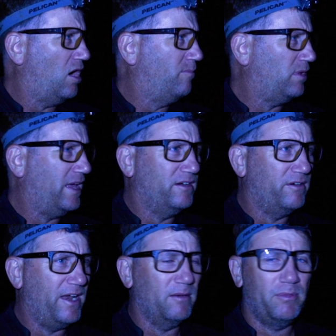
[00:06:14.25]
I played
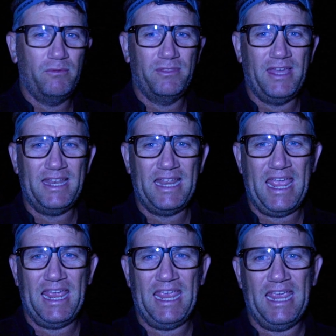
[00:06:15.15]
around a bit with that
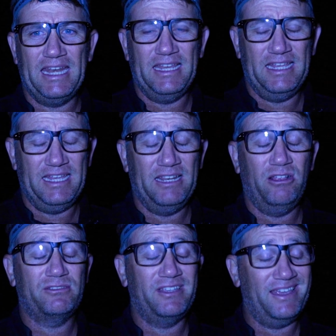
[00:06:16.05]
and
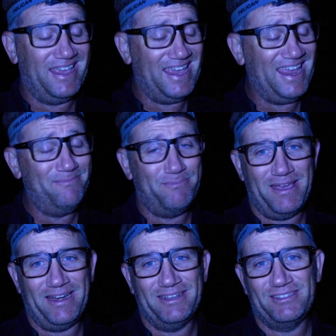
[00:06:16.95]
it looked a heap
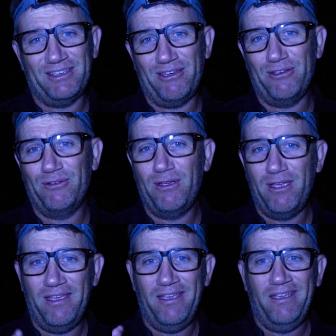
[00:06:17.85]
better. So
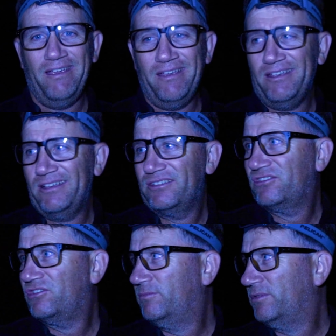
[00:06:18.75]

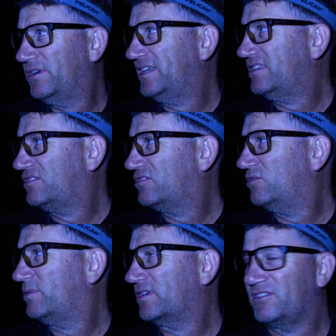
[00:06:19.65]
super
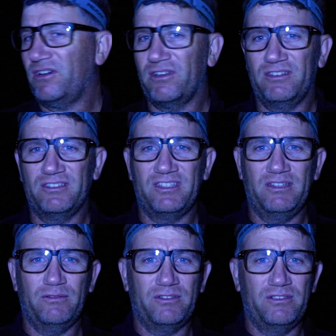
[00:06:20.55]
excited to
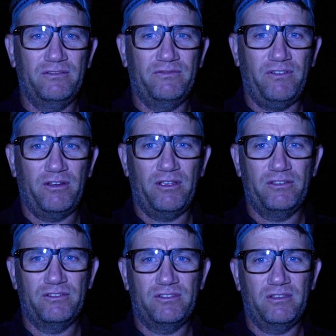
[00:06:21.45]
see what the
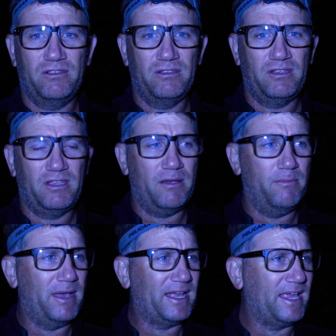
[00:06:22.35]
photos come
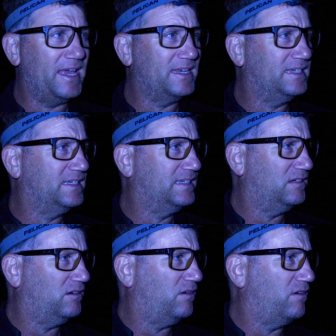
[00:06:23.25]
back at.
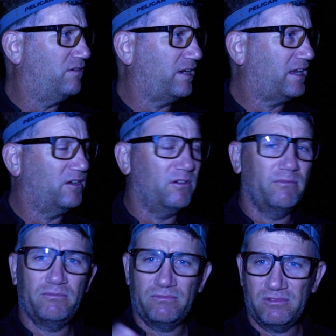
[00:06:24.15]
I reckon
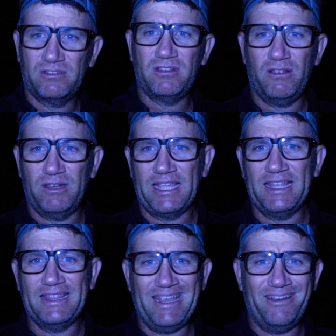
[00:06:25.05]
I'm slowly
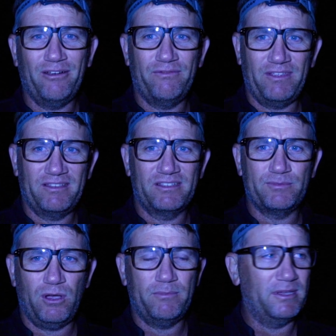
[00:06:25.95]
getting there, and I think
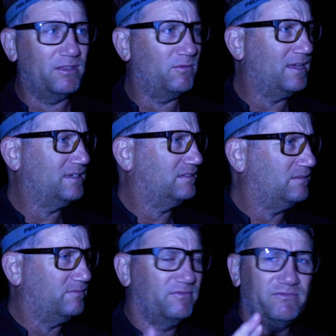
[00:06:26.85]
this might be the one.
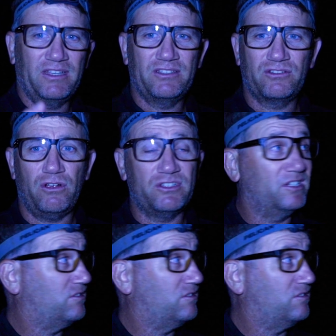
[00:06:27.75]
Fingers crossed.